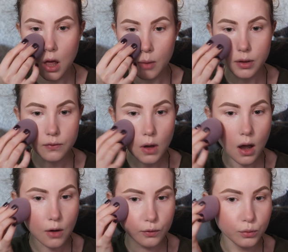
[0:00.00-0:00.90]
but if you
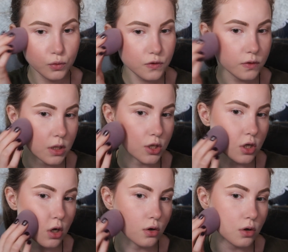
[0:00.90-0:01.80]
have mousse
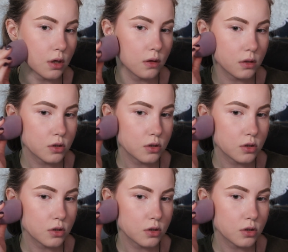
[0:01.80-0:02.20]
foundation underneath,